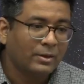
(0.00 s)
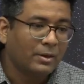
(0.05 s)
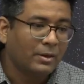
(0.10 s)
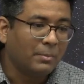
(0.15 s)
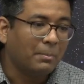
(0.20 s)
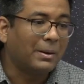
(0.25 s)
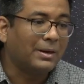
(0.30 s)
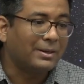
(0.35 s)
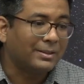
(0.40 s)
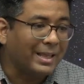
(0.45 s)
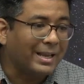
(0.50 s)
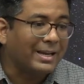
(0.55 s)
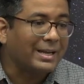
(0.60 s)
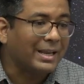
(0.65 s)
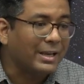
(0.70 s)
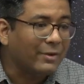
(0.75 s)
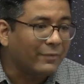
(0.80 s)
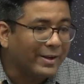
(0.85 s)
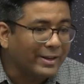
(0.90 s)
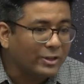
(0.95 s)
but then
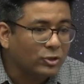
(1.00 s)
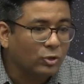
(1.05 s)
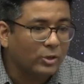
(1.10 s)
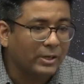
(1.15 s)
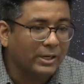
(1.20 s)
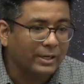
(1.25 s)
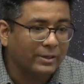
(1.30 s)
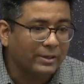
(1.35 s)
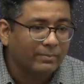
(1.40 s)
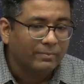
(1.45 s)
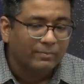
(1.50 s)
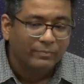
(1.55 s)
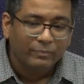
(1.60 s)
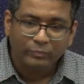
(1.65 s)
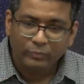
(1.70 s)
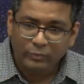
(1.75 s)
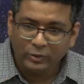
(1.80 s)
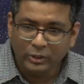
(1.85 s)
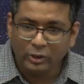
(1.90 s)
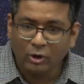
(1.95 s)
eventually
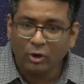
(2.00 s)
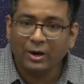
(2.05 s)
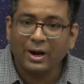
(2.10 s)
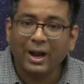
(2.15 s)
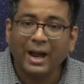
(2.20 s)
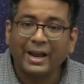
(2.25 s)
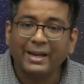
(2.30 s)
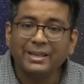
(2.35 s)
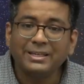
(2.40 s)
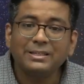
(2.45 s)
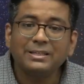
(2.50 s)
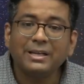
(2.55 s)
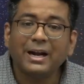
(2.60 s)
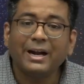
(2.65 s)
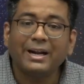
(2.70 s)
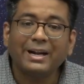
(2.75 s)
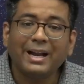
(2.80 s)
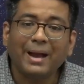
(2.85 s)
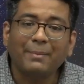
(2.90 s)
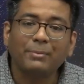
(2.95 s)
your eyes
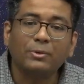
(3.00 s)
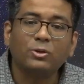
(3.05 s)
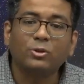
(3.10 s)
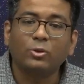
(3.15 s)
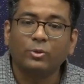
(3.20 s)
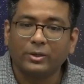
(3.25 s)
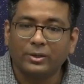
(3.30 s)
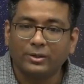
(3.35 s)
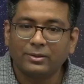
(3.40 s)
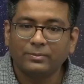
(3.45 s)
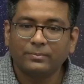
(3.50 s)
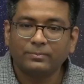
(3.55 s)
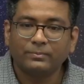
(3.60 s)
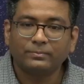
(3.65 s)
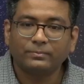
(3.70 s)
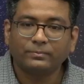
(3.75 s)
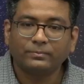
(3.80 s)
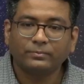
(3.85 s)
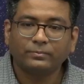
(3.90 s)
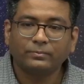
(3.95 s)
adapt to
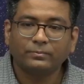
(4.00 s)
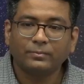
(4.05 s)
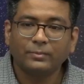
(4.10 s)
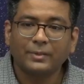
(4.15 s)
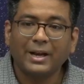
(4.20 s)
it,